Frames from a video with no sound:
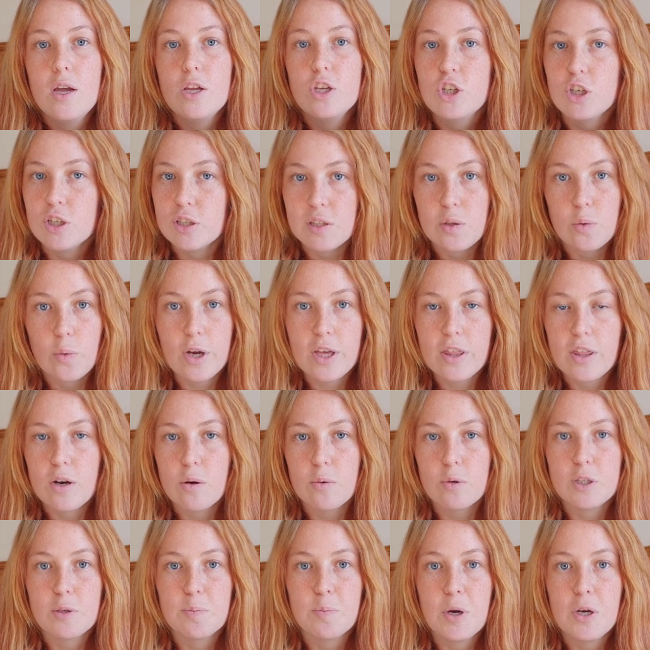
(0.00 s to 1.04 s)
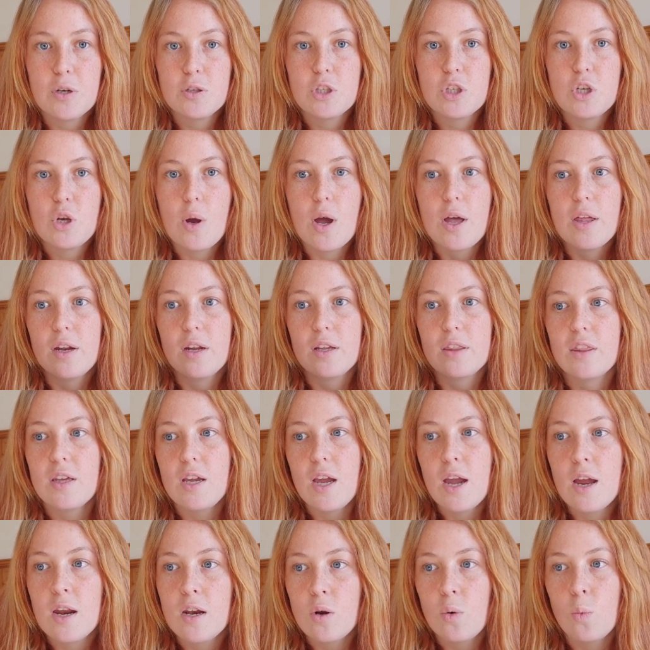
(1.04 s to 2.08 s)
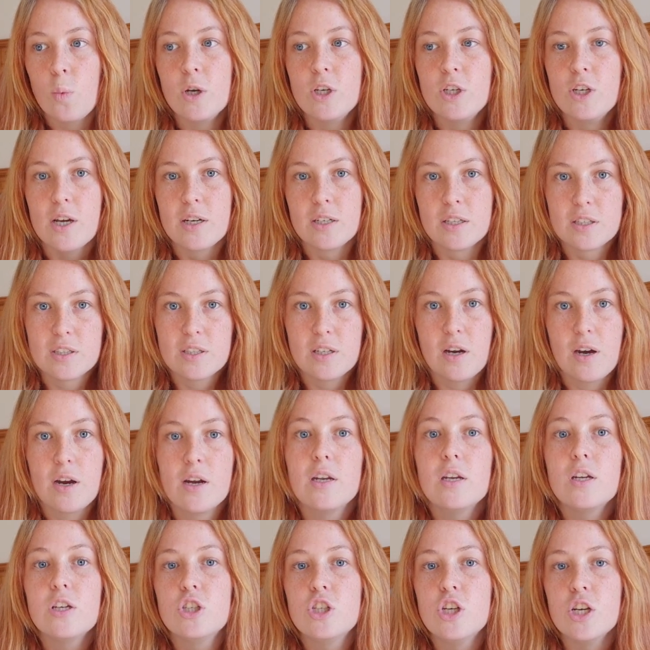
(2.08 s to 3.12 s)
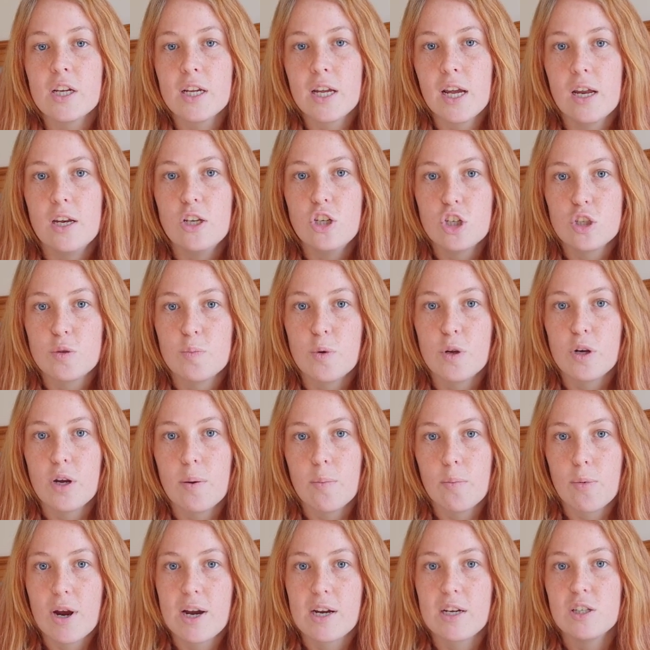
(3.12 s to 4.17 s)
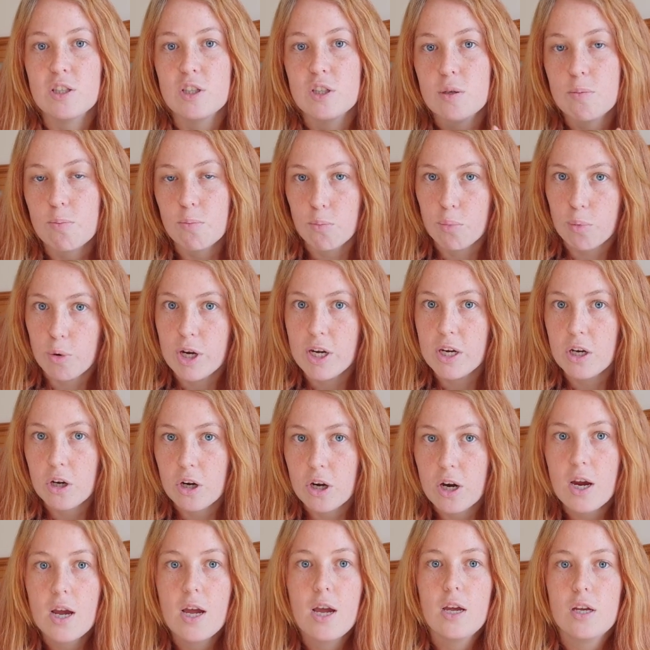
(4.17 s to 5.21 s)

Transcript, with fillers: just the way that it was supposed to, and at the end, when she had to sign, she again just put in brackets breeder.